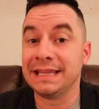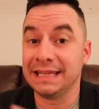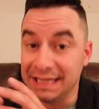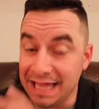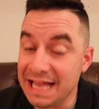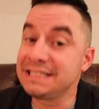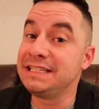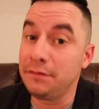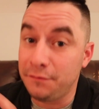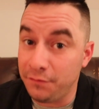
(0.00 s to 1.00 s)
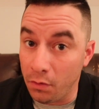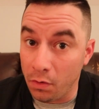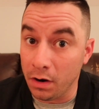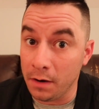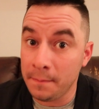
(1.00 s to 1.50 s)
less than
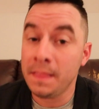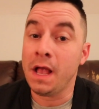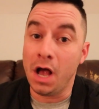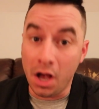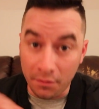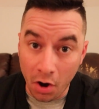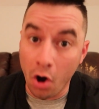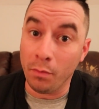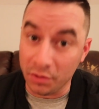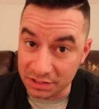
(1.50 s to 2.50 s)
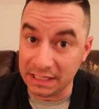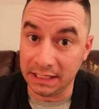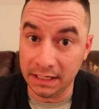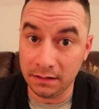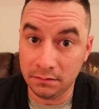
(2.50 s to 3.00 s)
4 of Homer's
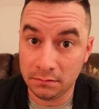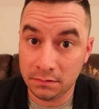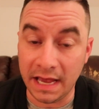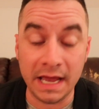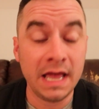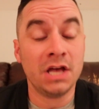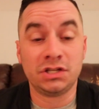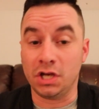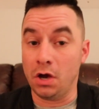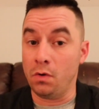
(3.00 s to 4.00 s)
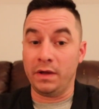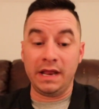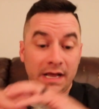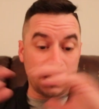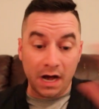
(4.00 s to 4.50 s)
Iliad. Okay, so when
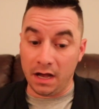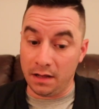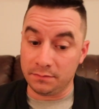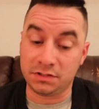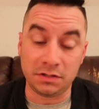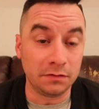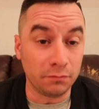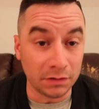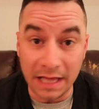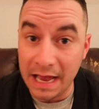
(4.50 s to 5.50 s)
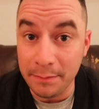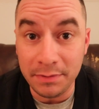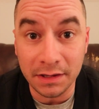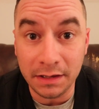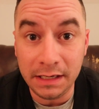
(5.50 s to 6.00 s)
it comes to
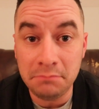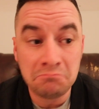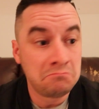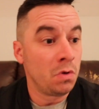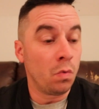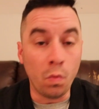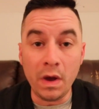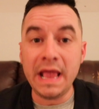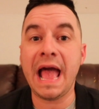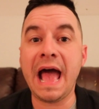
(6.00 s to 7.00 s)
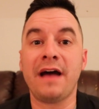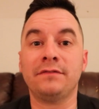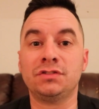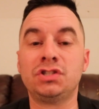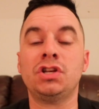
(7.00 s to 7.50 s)
reliability, we
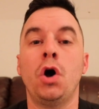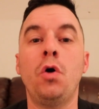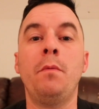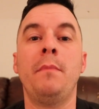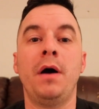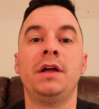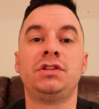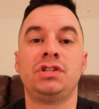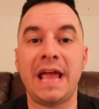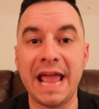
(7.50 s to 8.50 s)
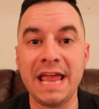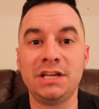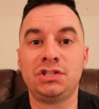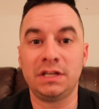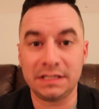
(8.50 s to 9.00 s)
have so much
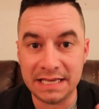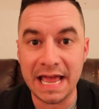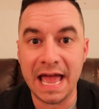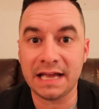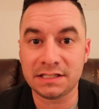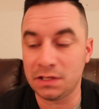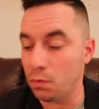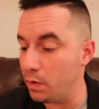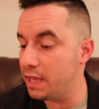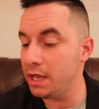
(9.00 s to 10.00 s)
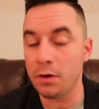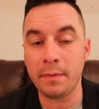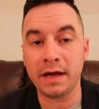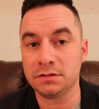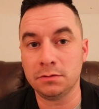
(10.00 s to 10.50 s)
ancient text that we can go
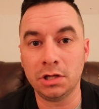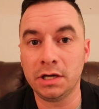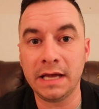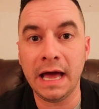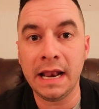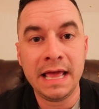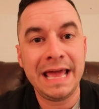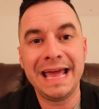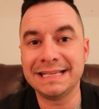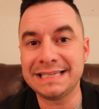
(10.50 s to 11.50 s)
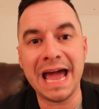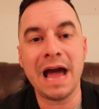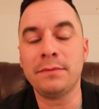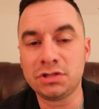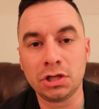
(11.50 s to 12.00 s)
back to and look at. It's
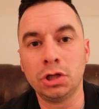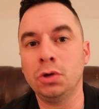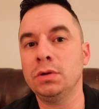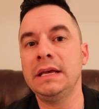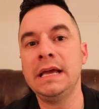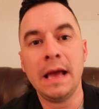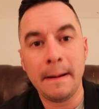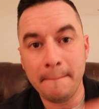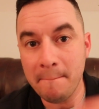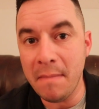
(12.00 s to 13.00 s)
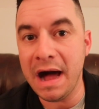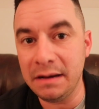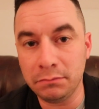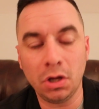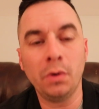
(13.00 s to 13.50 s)
absolutely
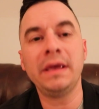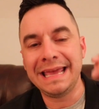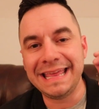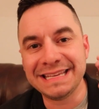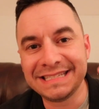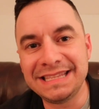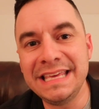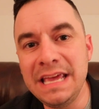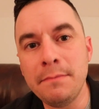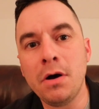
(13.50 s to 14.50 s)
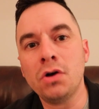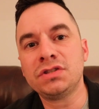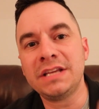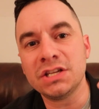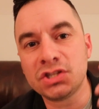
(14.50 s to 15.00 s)
mind-blowing. It is the
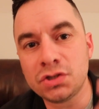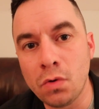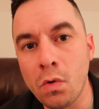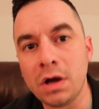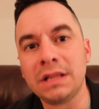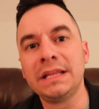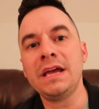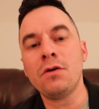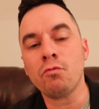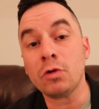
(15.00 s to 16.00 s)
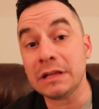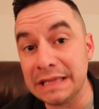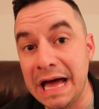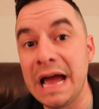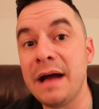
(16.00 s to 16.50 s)
most historically
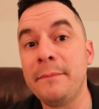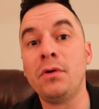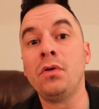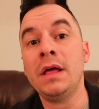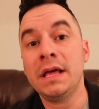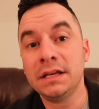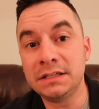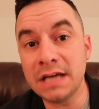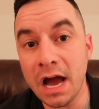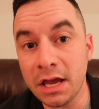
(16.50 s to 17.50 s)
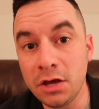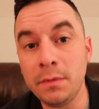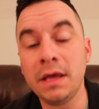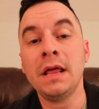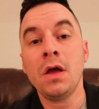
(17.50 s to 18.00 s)
reliable
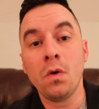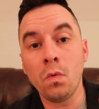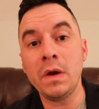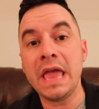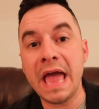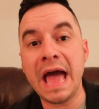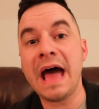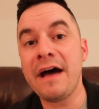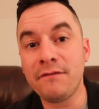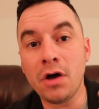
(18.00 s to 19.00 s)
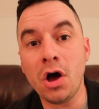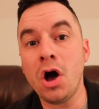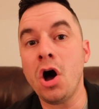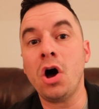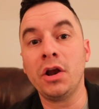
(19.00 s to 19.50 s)
document we have
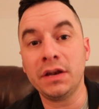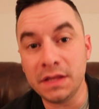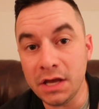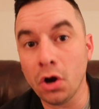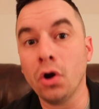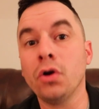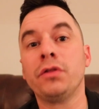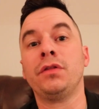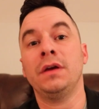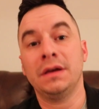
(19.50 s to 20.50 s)
on the earth